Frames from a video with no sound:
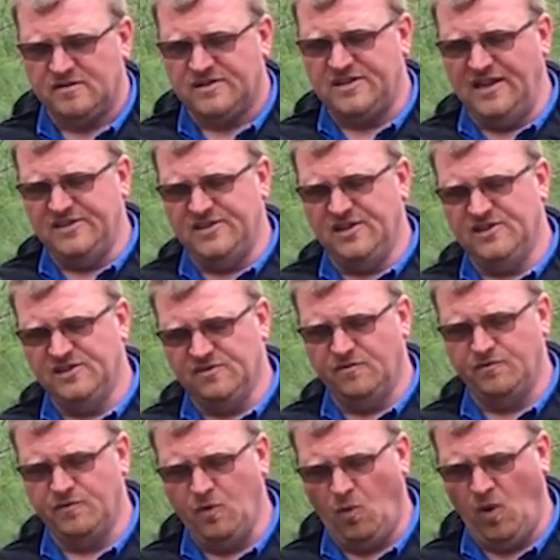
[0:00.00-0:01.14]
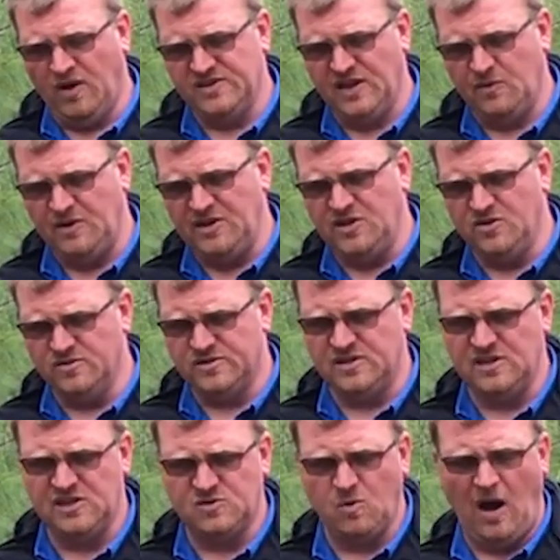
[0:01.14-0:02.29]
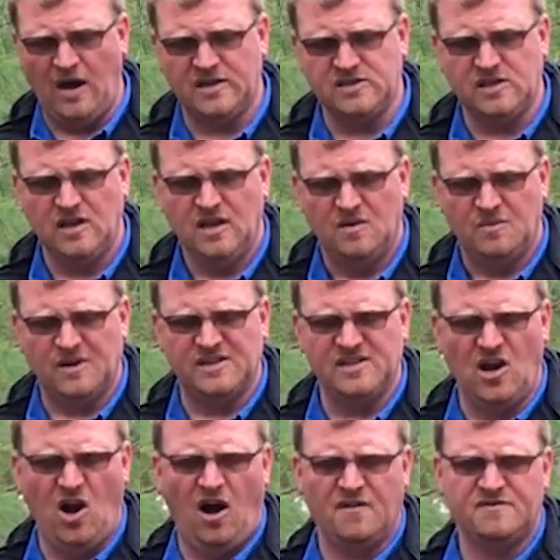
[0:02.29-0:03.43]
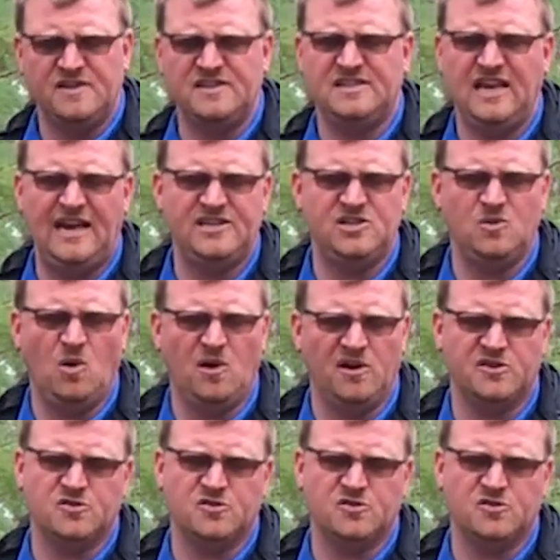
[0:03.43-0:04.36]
senses of the ones that we use in these walks, because it often takes you on a